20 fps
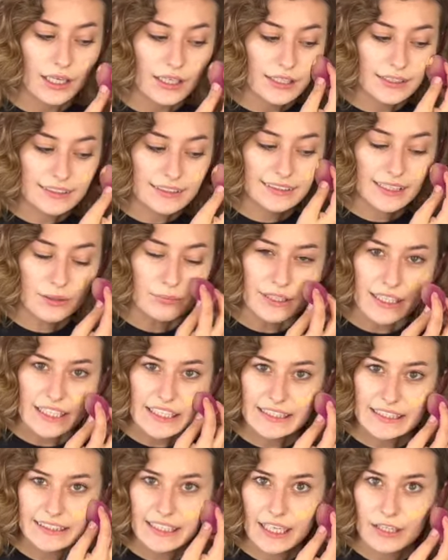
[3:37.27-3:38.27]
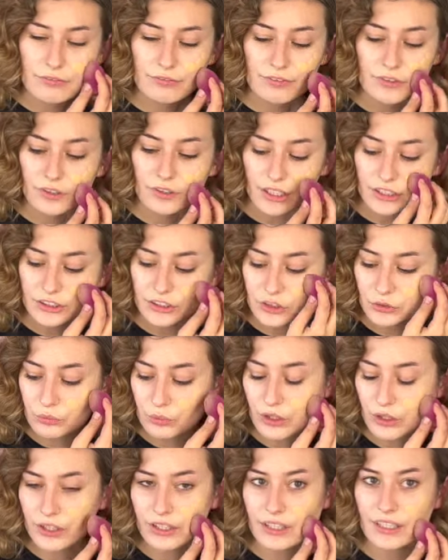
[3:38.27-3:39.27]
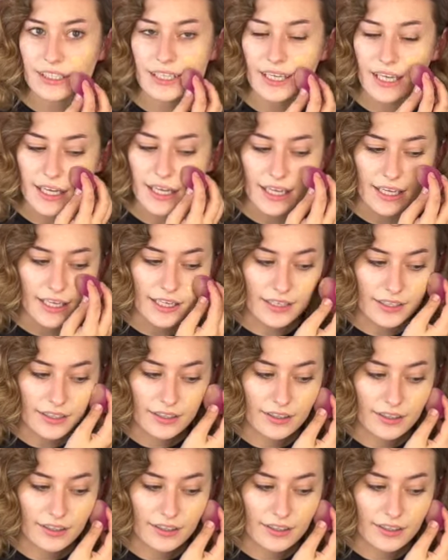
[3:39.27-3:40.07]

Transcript: Some days I feel like just wearing a